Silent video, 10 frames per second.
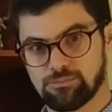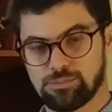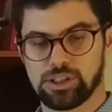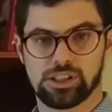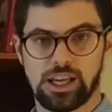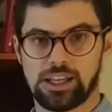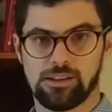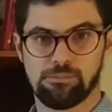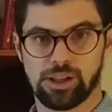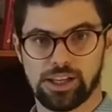been
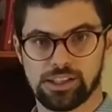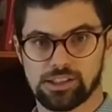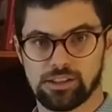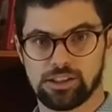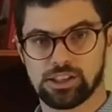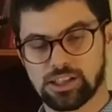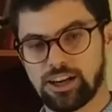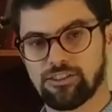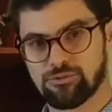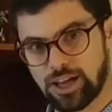taking place. This
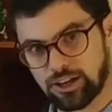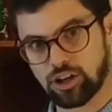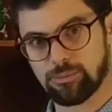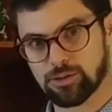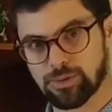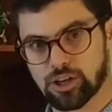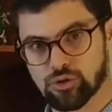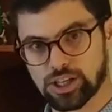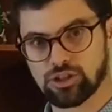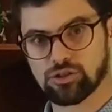kind of economic
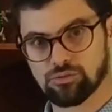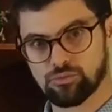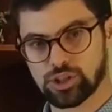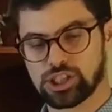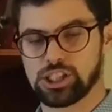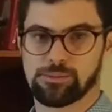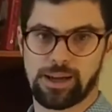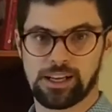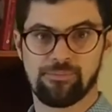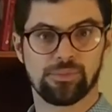migration reaching
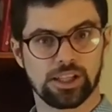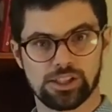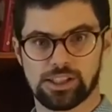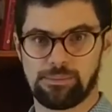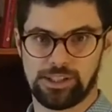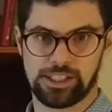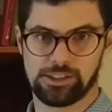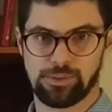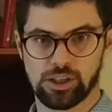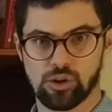Spain is something that has
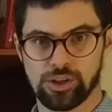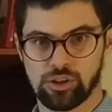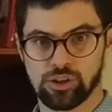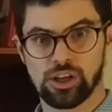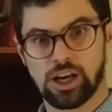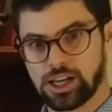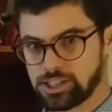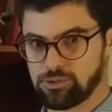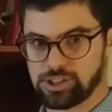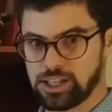been going on, as
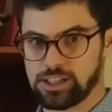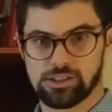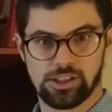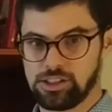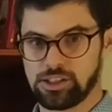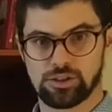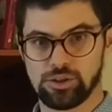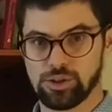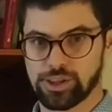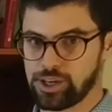I was saying, since the
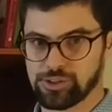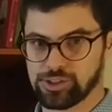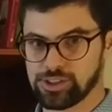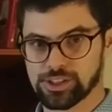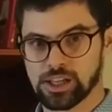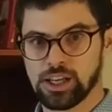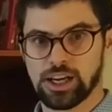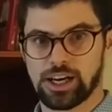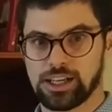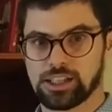2000s.
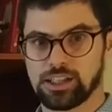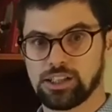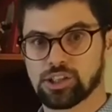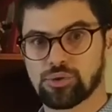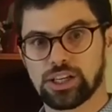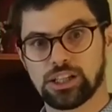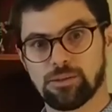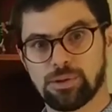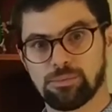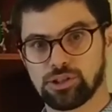And integrating
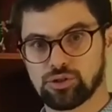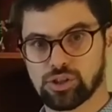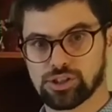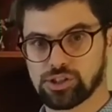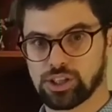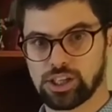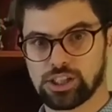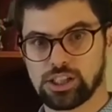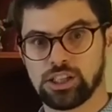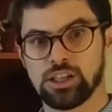that people into our
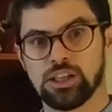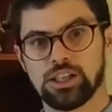society